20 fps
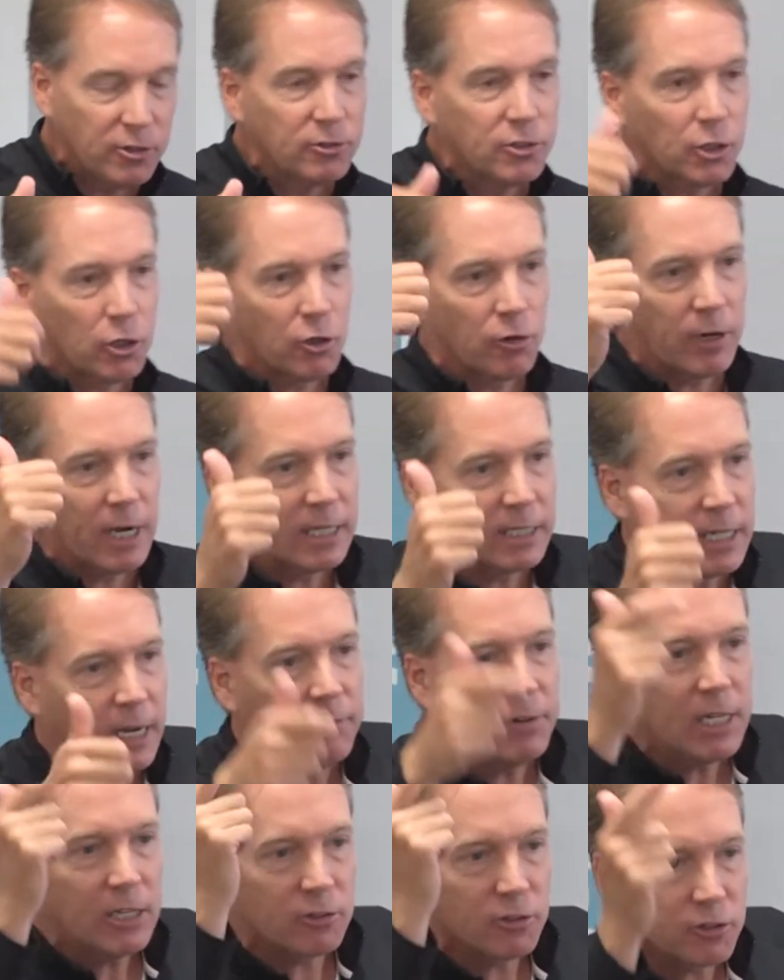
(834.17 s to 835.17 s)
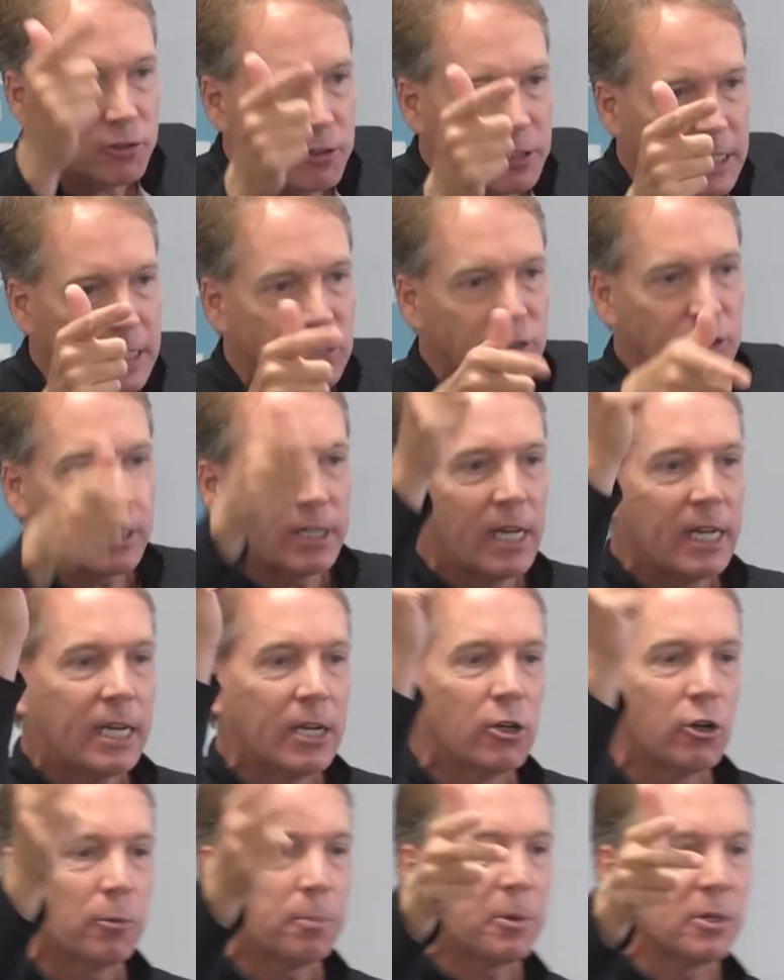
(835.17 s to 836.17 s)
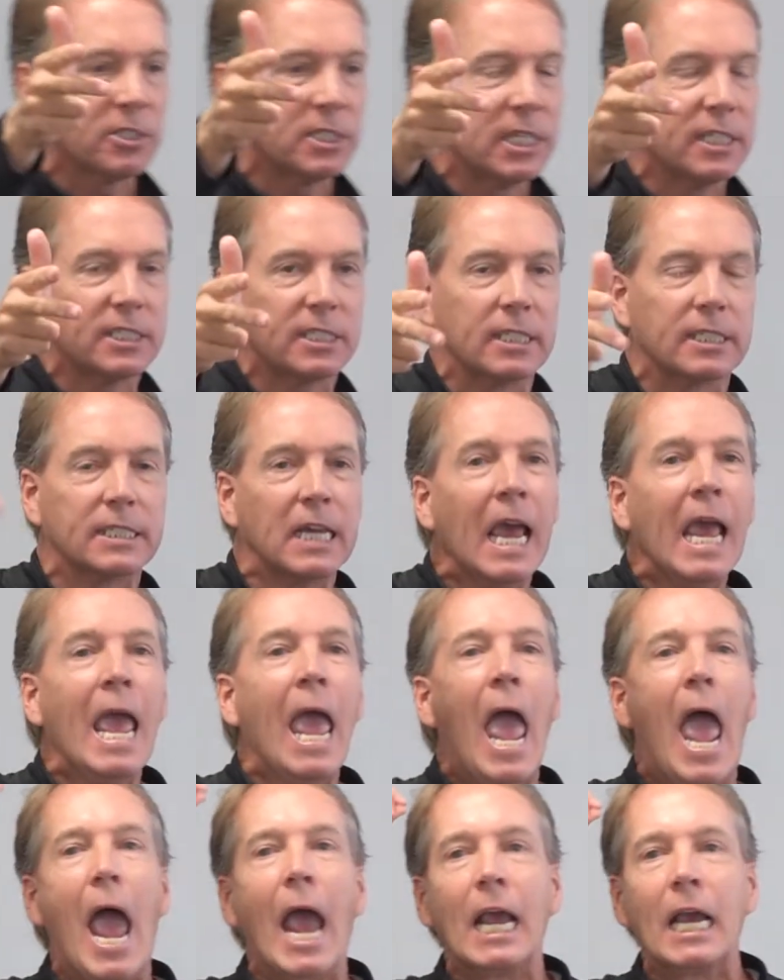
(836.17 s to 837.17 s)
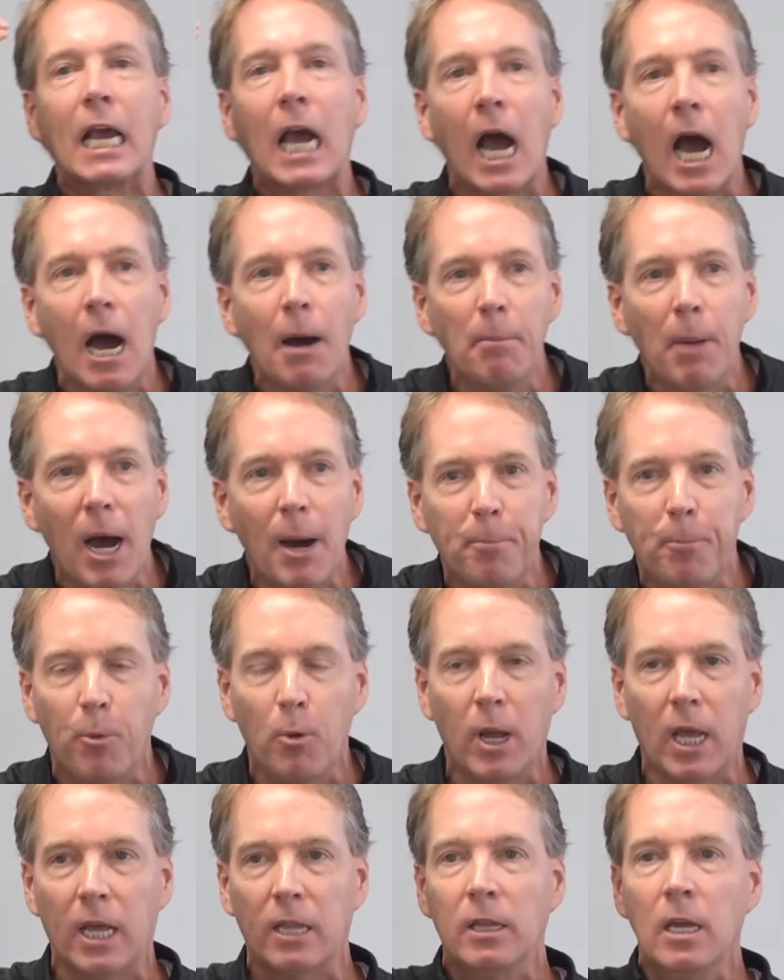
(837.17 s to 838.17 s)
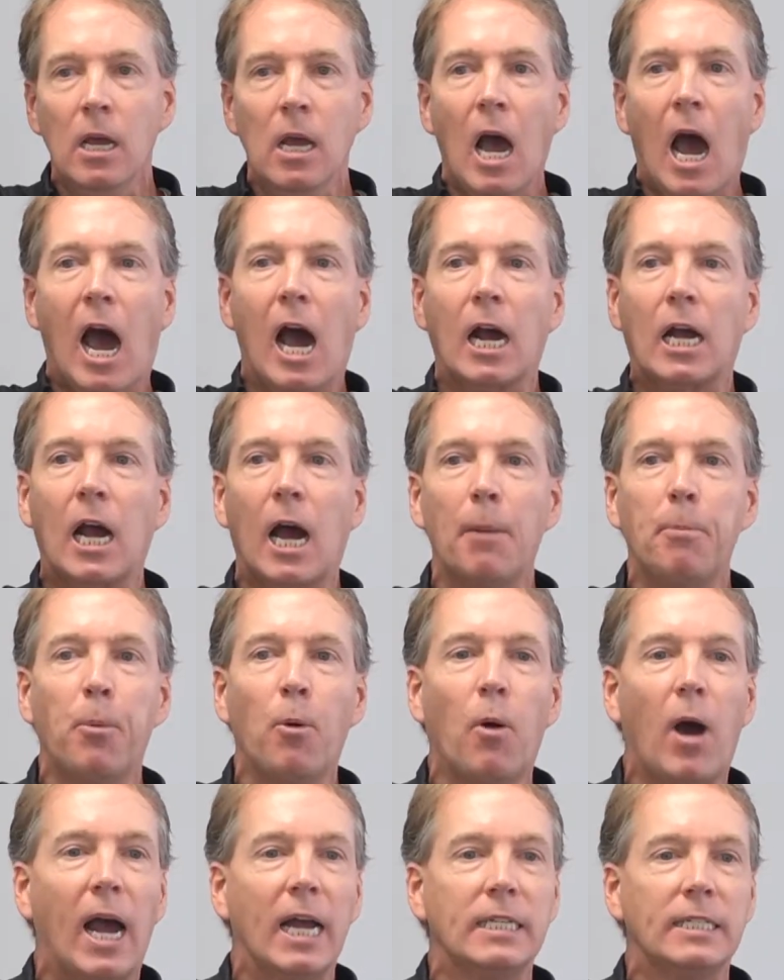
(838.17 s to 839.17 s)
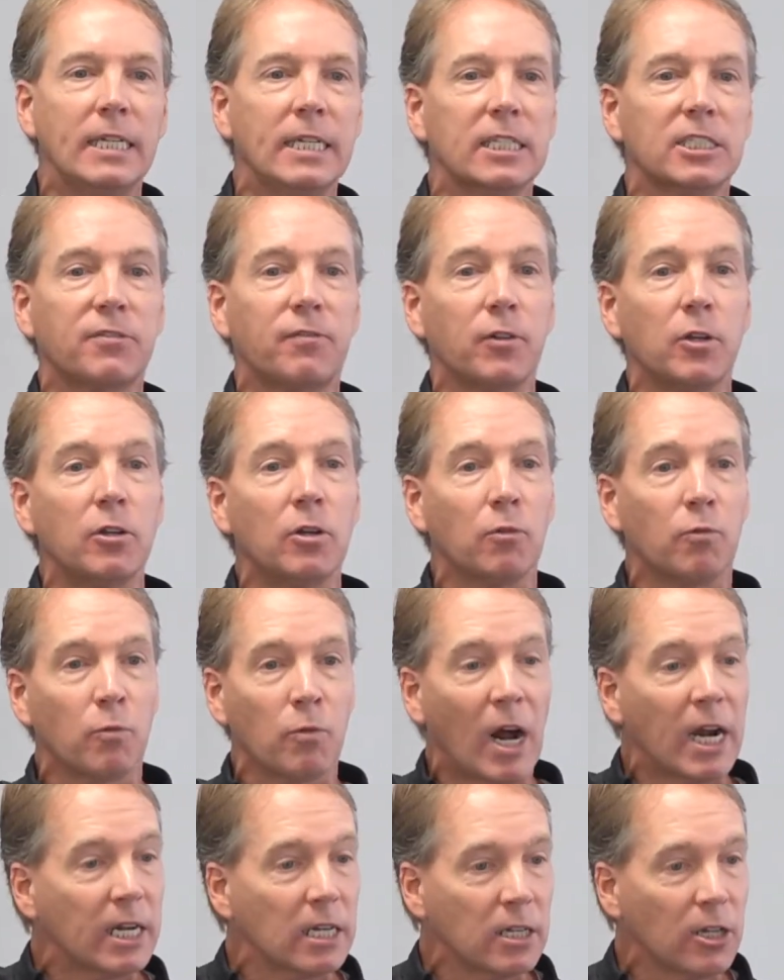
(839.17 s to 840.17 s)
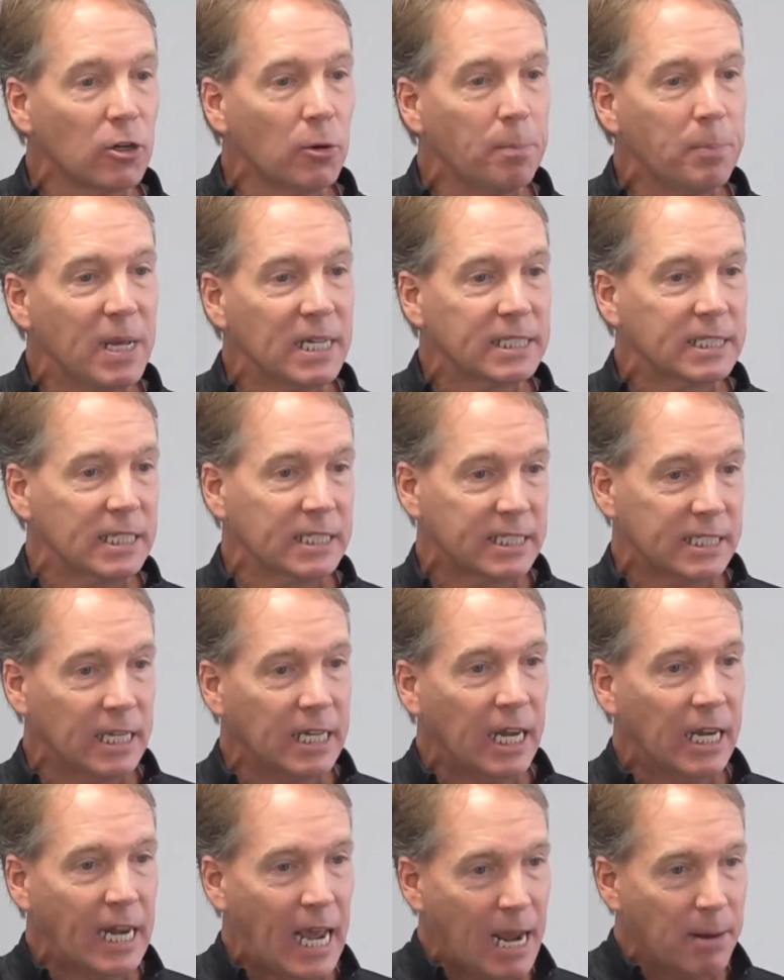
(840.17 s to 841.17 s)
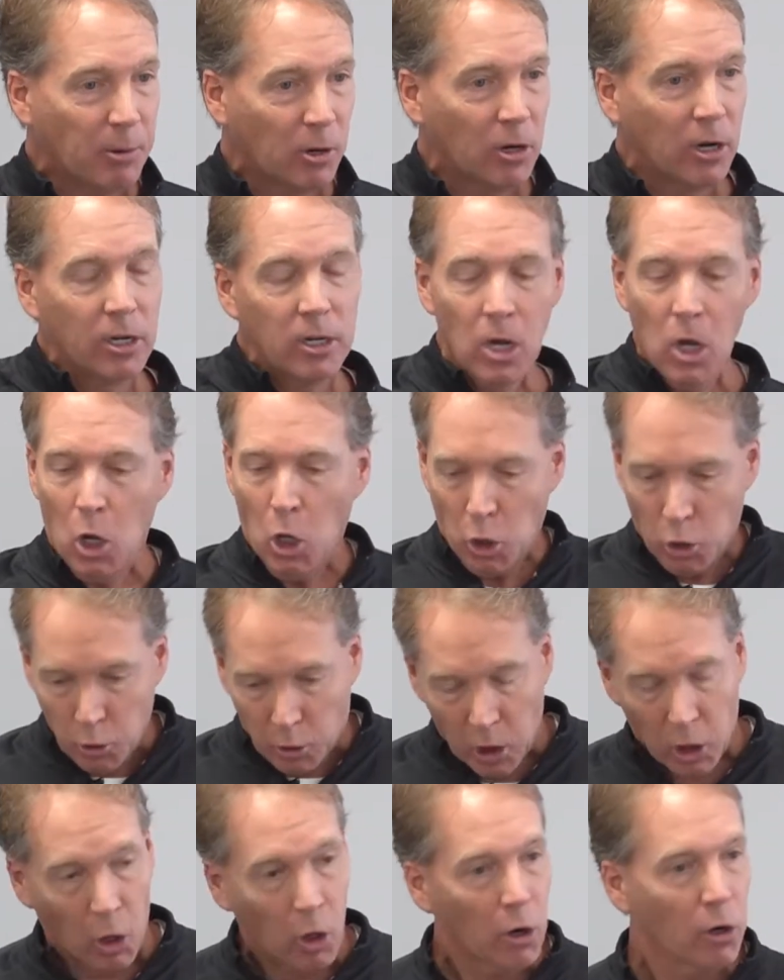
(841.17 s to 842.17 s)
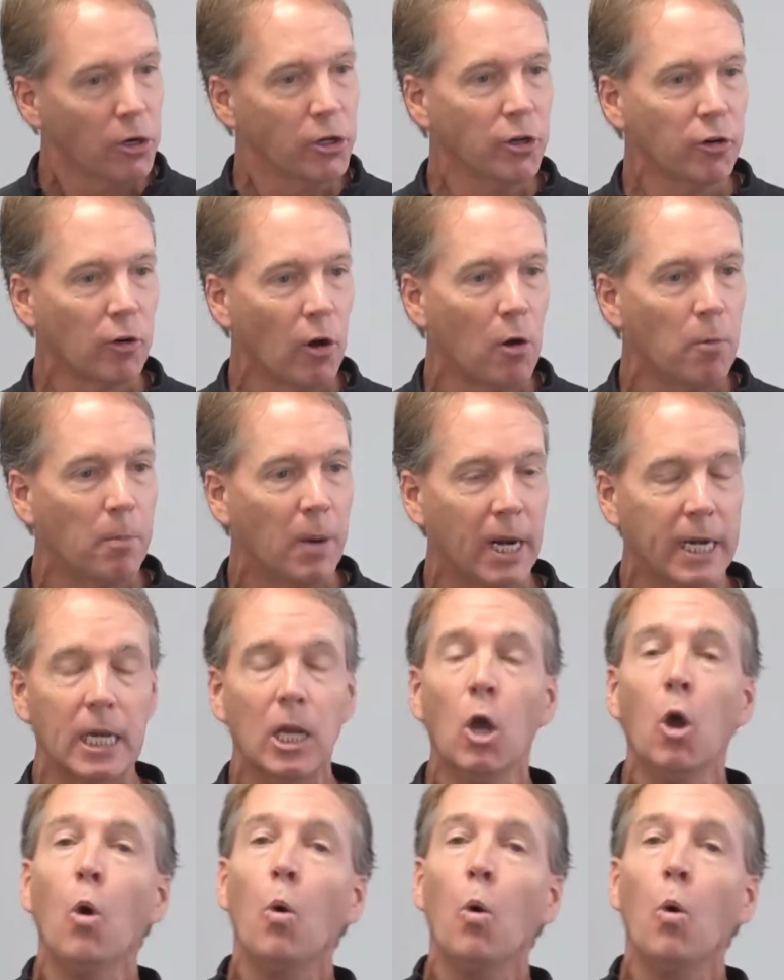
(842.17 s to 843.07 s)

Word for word: use your creativity, your strategic thinking, your persistence, and come up with a couple ideas for you to run a little business in the neighborhood. You could earn your own money.